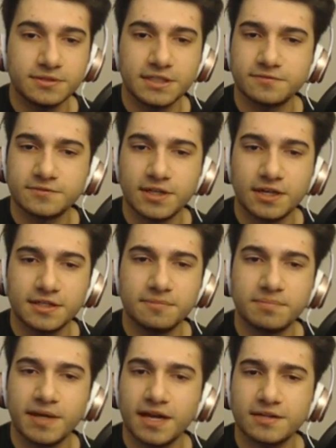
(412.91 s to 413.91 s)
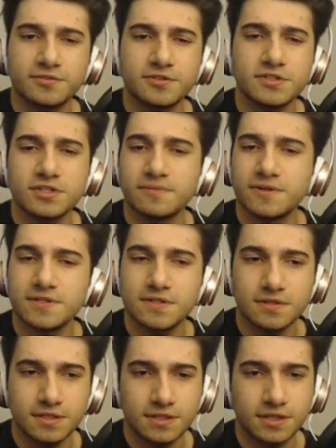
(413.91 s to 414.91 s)
If not, he backed for some
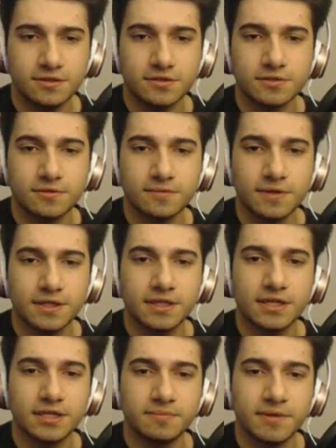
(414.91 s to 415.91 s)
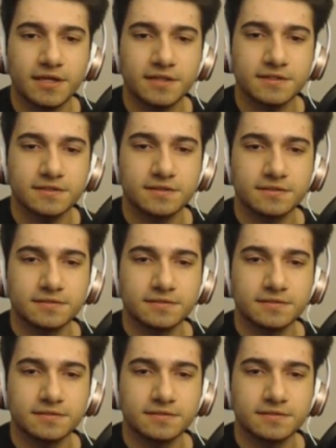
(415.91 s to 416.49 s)
reason. I don't know why. Yeah, he backed.